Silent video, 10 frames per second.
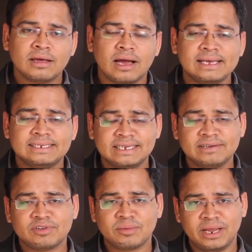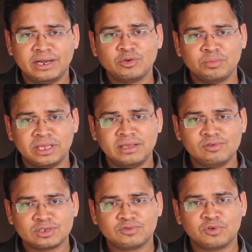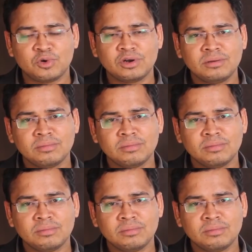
I say from A to B was 4,